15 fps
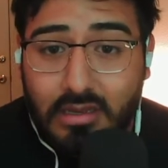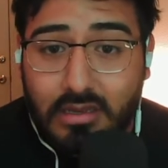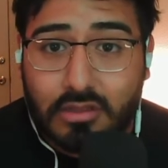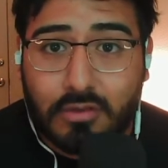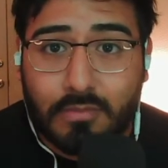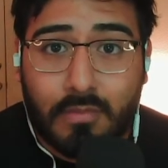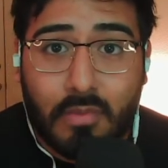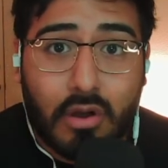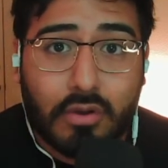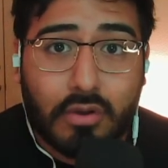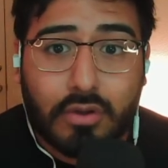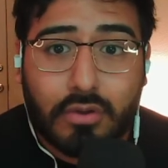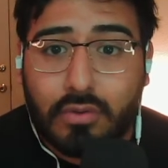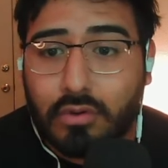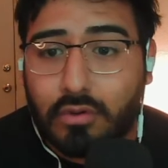
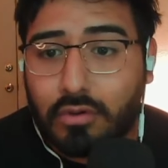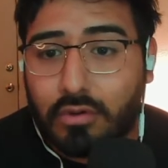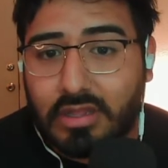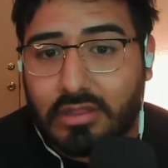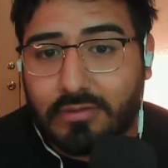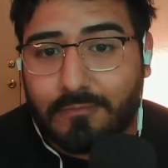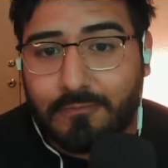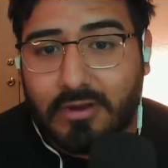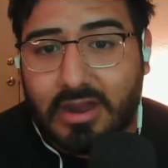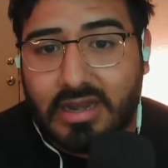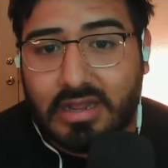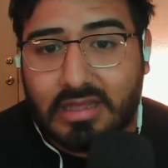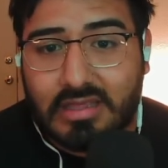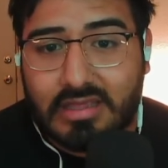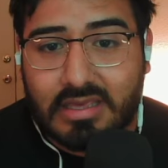tomorrow or into
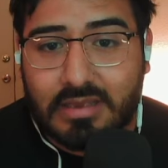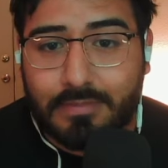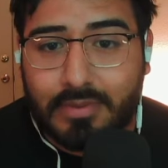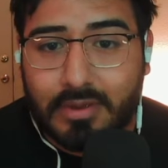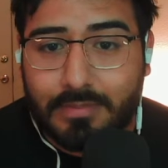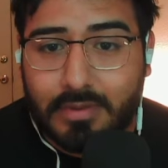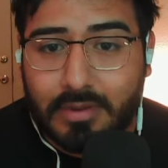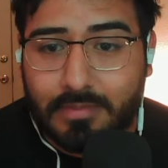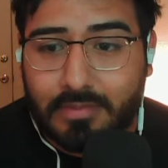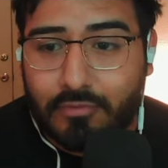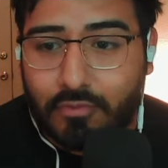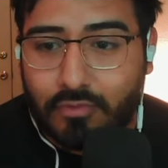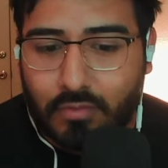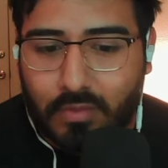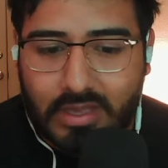Friday, see it pump up
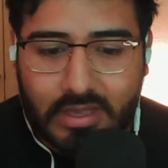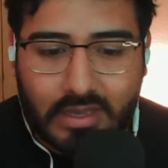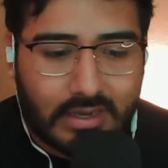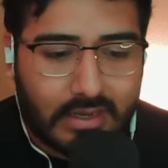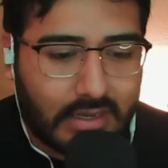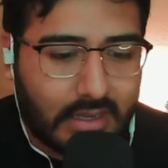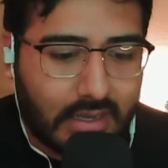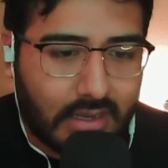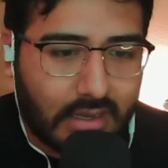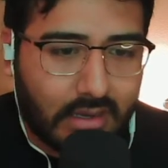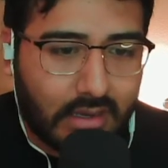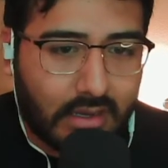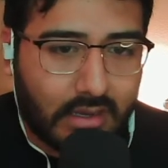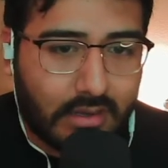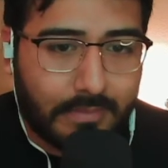before the weekend.
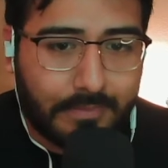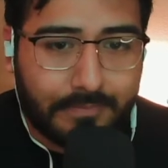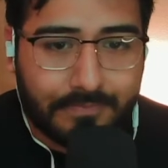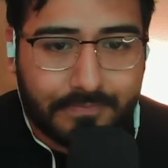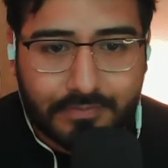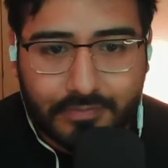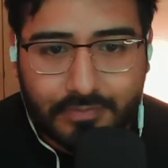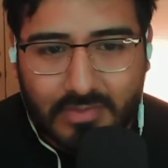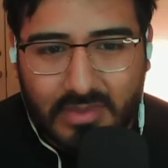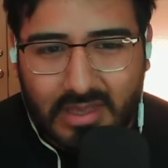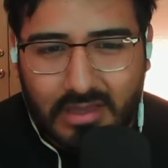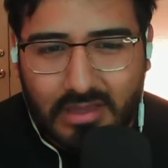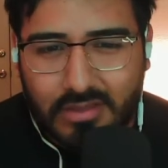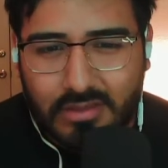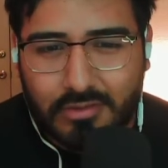
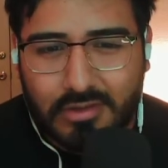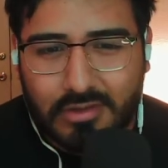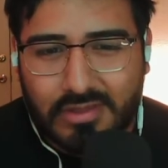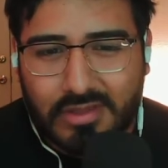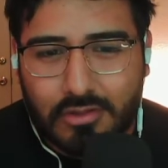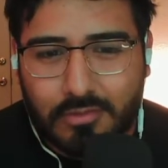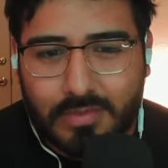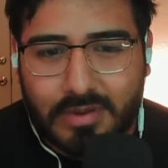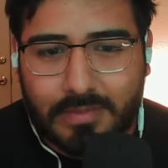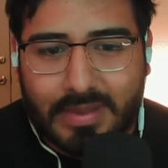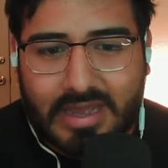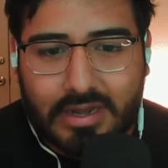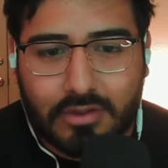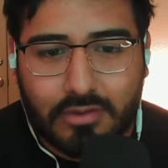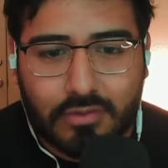So there's a little bit of
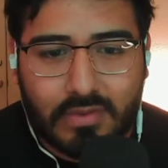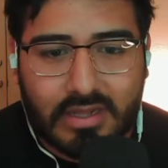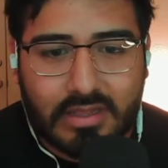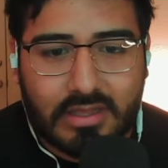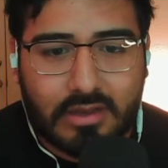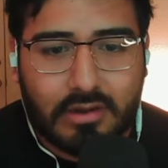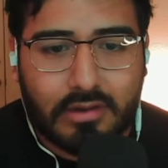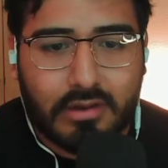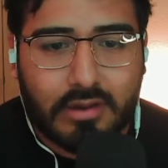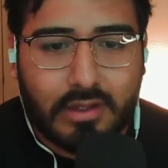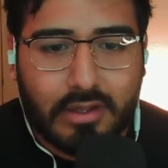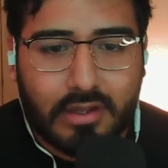bad news right there.